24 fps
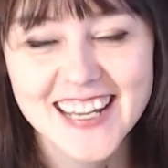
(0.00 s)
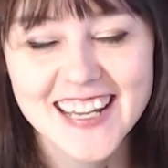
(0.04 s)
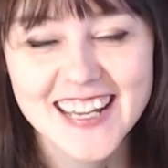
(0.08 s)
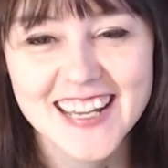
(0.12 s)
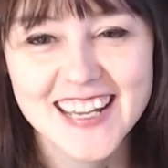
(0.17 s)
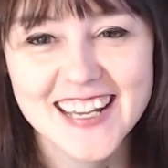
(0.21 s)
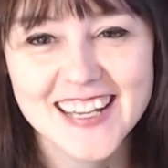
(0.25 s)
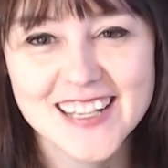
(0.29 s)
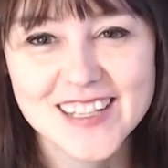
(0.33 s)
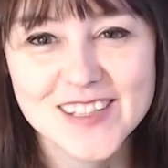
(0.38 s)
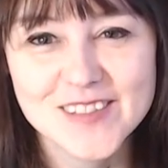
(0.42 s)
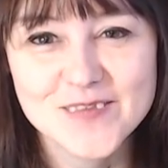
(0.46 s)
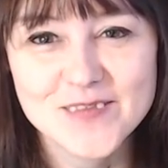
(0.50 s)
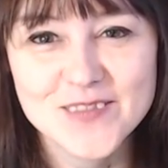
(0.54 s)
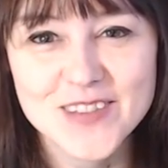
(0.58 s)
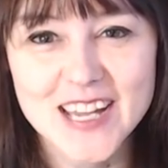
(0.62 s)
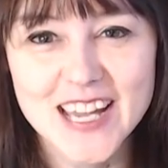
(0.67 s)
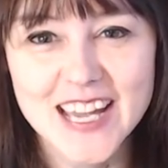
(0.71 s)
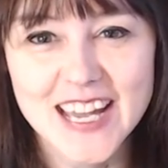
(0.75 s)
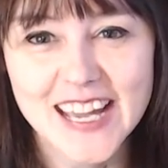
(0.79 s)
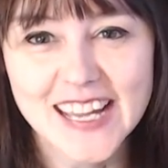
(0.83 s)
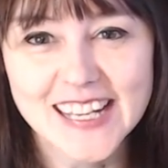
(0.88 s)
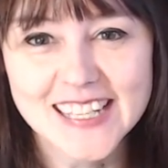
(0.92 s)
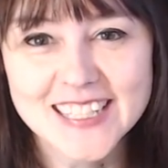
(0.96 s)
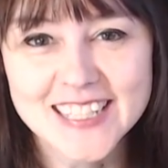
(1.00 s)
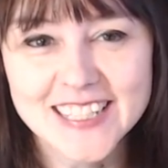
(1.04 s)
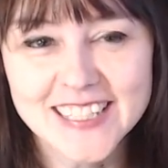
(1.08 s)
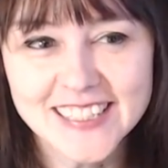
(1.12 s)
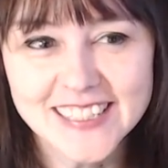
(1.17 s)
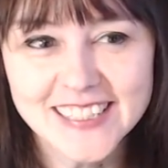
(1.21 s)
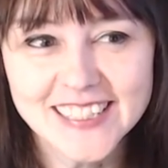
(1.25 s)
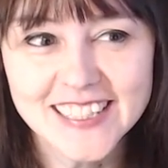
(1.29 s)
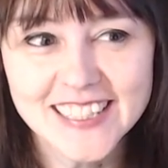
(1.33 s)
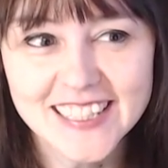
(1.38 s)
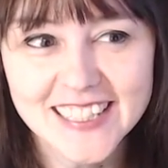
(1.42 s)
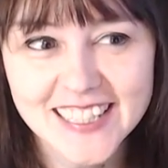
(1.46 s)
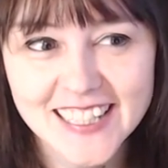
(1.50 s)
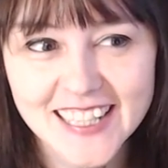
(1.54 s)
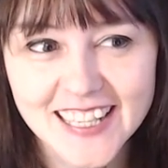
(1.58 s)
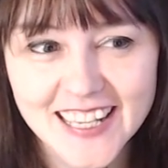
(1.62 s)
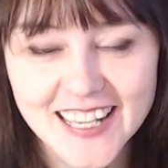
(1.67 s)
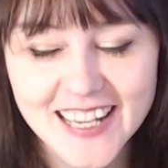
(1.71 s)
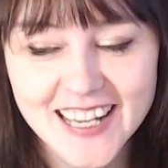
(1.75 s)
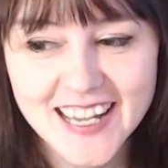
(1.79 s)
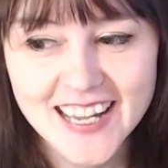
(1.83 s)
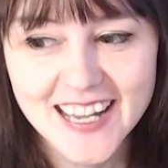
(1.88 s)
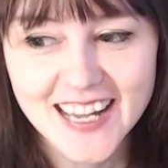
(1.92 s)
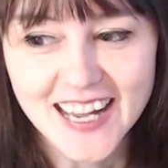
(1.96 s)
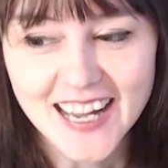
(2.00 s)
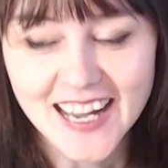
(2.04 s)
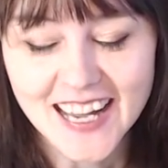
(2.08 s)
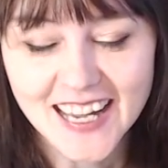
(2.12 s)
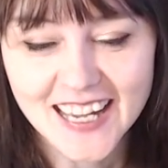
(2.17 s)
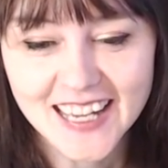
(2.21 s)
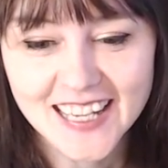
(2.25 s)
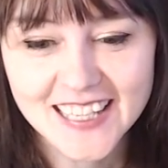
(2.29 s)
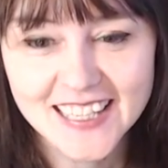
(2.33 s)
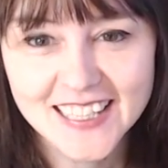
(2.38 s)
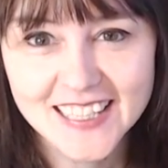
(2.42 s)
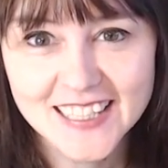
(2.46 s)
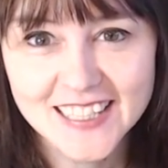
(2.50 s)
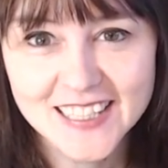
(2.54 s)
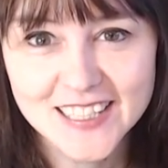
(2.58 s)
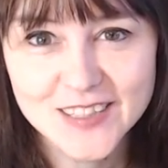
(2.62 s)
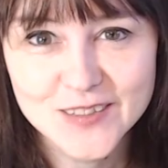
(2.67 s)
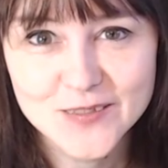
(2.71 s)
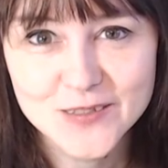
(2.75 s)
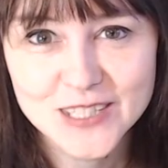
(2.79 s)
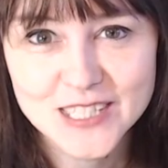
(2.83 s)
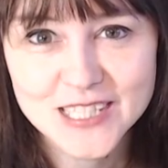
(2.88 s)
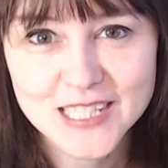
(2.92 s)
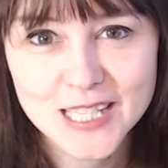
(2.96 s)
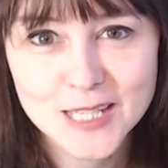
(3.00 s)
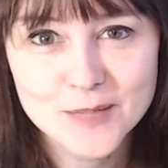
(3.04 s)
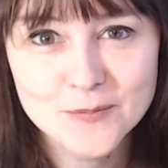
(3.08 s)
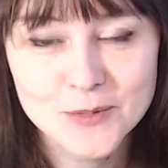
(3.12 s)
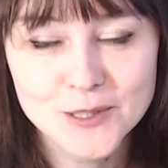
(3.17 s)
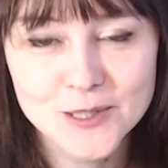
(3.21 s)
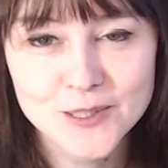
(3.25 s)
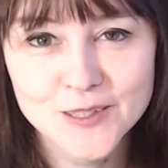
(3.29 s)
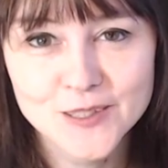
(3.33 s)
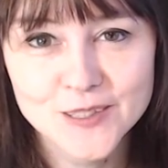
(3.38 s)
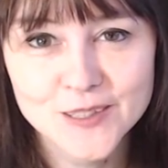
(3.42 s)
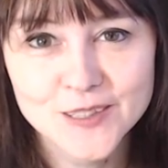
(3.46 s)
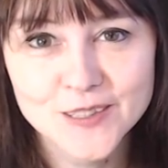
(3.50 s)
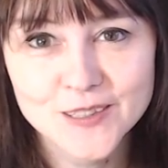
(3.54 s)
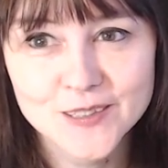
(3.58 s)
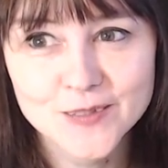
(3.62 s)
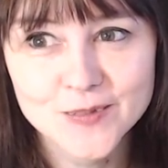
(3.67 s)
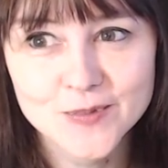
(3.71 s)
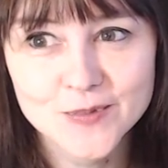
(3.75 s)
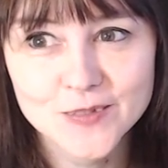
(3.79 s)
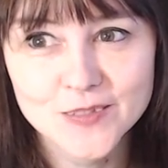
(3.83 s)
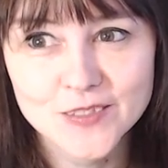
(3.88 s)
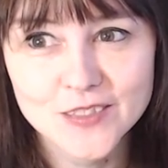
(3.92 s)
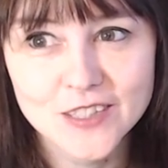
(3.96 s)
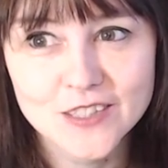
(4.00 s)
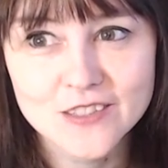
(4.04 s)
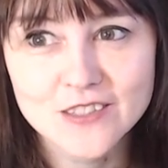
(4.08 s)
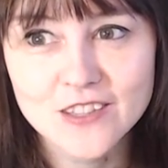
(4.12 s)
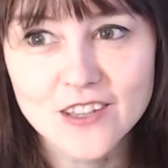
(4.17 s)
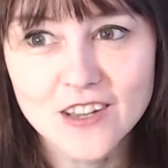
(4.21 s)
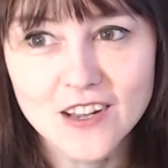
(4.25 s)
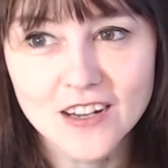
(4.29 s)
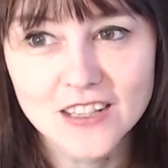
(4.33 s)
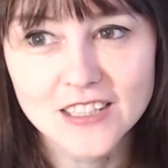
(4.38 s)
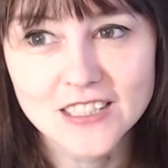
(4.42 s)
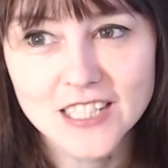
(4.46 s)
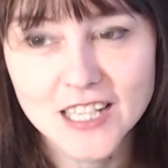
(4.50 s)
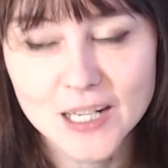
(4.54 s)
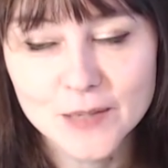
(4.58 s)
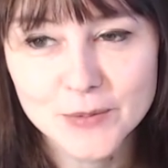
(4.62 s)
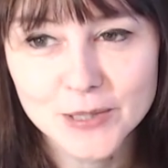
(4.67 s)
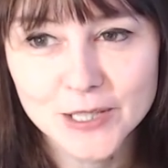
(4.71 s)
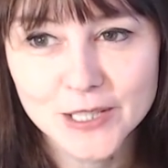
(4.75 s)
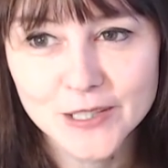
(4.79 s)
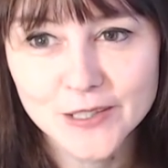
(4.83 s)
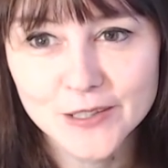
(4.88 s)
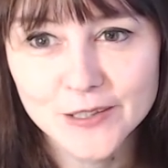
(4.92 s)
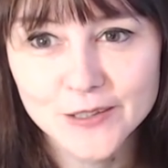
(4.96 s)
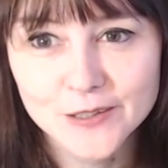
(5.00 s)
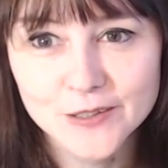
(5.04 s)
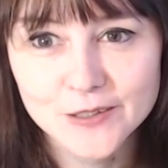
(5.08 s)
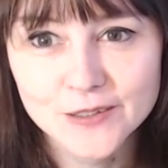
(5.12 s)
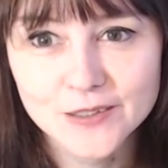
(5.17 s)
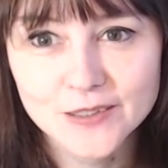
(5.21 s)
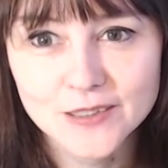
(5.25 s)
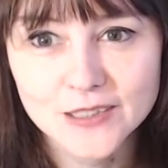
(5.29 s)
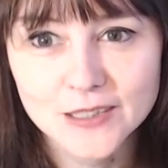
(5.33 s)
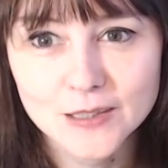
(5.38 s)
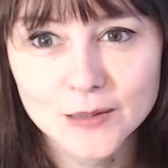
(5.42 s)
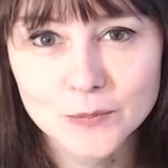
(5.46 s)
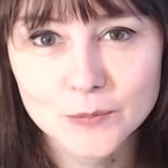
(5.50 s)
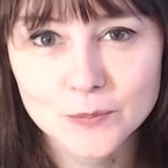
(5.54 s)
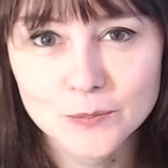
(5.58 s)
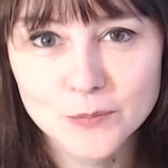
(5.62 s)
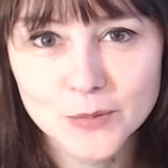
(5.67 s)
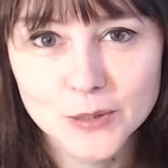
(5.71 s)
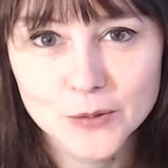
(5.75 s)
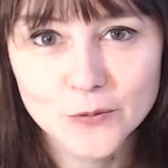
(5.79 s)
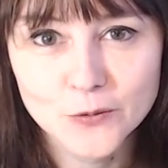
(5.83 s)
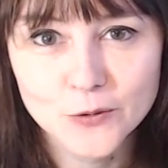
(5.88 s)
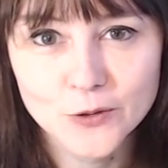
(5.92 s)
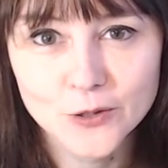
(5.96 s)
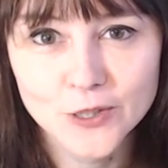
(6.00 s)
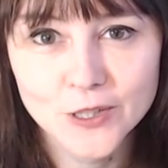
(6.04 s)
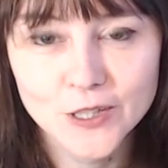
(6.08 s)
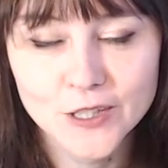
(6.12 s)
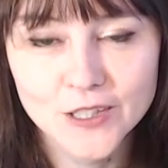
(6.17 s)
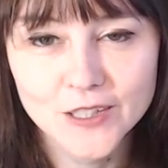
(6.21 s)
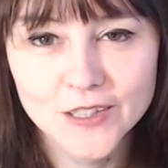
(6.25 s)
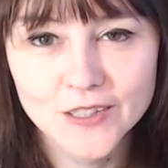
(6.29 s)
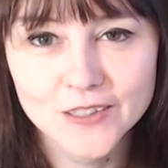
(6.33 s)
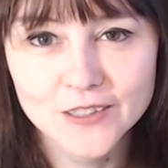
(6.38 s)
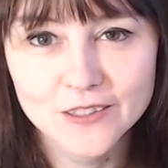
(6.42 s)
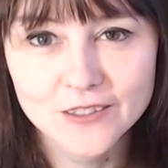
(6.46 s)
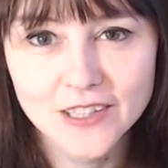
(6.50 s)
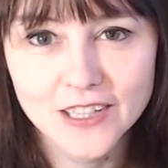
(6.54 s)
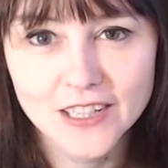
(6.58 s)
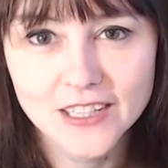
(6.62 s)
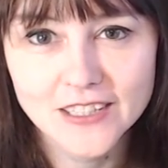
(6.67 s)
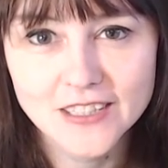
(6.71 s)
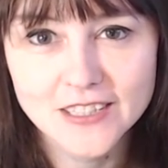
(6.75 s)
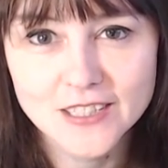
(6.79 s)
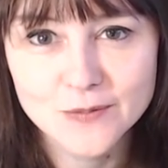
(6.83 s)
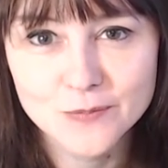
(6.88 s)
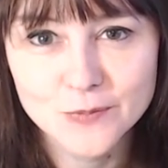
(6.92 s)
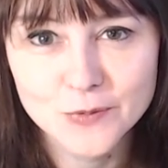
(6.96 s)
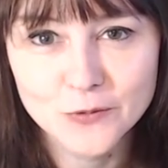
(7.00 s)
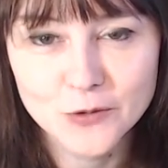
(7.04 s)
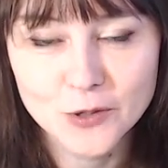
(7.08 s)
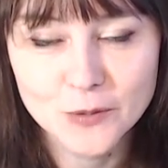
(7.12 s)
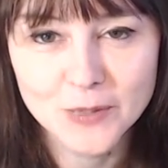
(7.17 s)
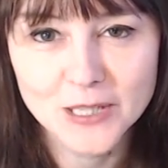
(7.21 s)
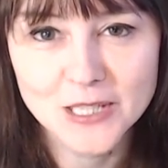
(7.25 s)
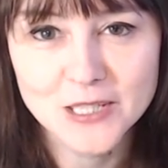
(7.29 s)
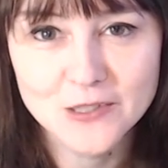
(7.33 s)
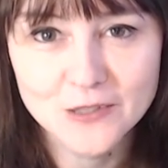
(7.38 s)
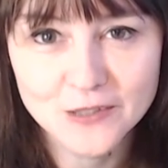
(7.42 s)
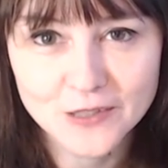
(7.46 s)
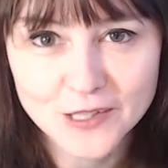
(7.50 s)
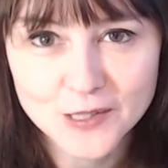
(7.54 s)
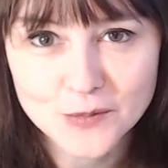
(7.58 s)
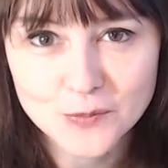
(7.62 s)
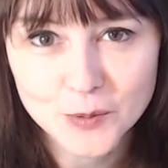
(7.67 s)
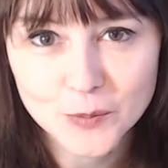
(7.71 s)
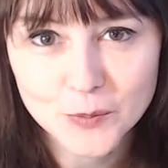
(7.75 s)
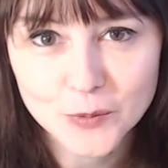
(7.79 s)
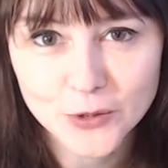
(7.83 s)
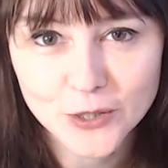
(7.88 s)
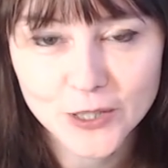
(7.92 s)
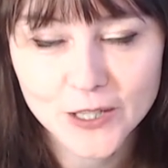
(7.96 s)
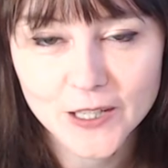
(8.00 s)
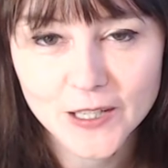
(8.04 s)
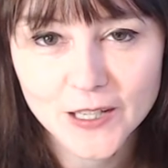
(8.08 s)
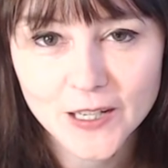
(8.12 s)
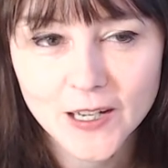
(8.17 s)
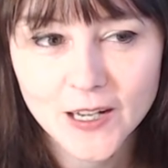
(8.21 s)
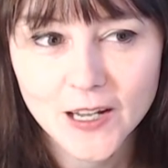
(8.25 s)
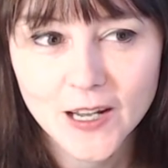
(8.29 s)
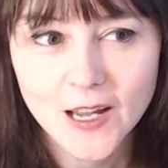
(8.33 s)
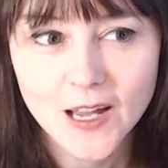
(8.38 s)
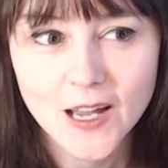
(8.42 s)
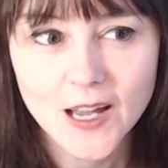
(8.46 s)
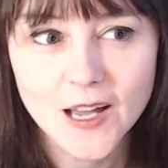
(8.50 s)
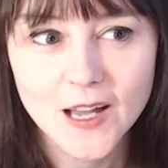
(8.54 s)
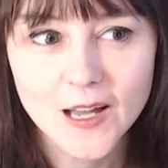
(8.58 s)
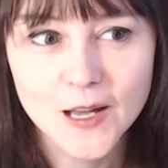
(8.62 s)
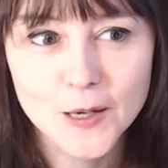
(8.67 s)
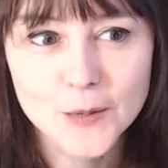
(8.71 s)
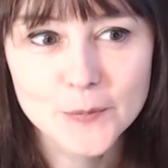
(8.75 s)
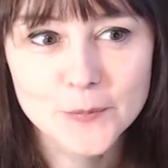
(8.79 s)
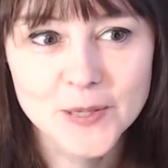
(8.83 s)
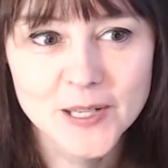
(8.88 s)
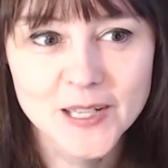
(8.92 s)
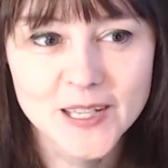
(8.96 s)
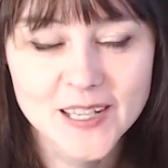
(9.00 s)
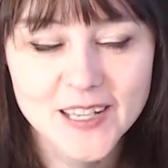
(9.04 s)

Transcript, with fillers: Um, actually, I was able a long time ago, before you guys, before my students were born, um,